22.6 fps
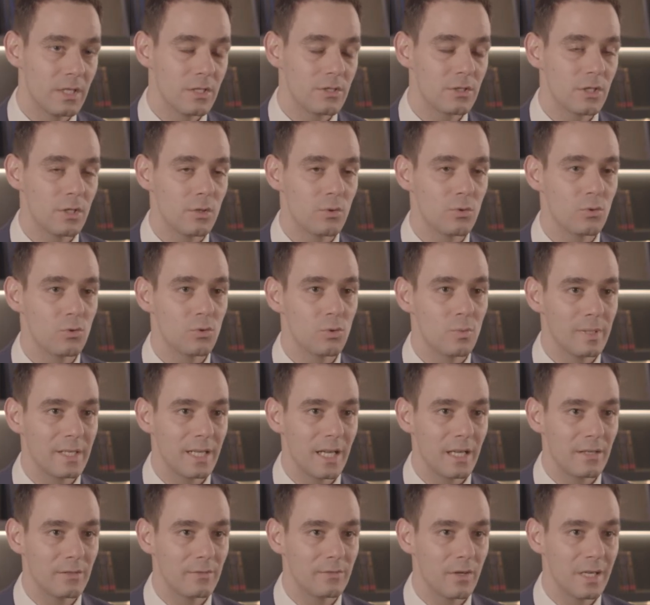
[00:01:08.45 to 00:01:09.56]
So you'd normally
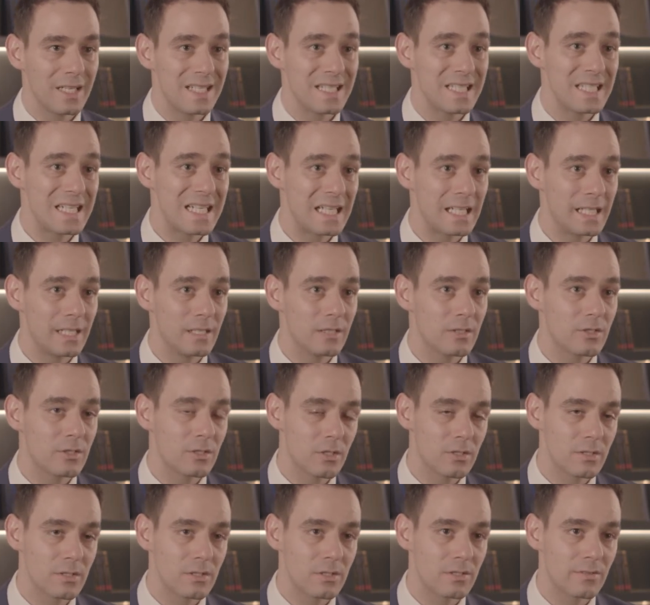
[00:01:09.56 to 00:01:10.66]
have, ideally, a chartered